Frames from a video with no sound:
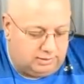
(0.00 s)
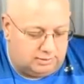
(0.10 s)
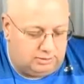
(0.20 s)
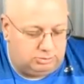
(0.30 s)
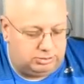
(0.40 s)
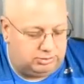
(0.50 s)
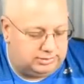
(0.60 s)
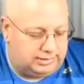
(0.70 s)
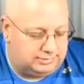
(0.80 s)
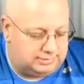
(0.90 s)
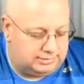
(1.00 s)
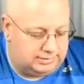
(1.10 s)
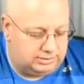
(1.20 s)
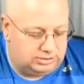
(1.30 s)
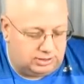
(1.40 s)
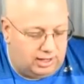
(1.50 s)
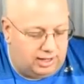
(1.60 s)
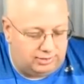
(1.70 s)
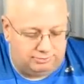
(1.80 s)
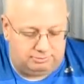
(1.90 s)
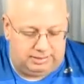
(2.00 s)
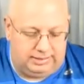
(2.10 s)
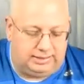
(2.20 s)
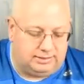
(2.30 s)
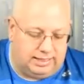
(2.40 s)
The luminal density shot from any